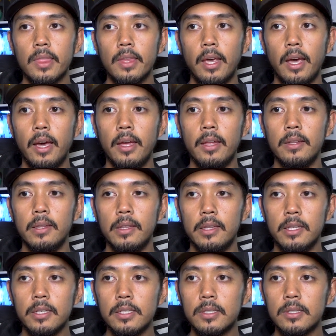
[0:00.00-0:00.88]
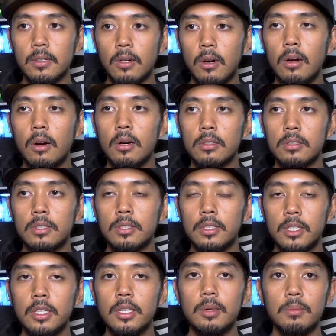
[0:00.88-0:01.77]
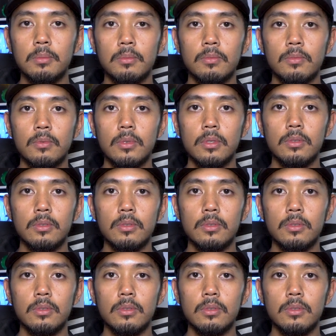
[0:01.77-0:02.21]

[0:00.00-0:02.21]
and this car to him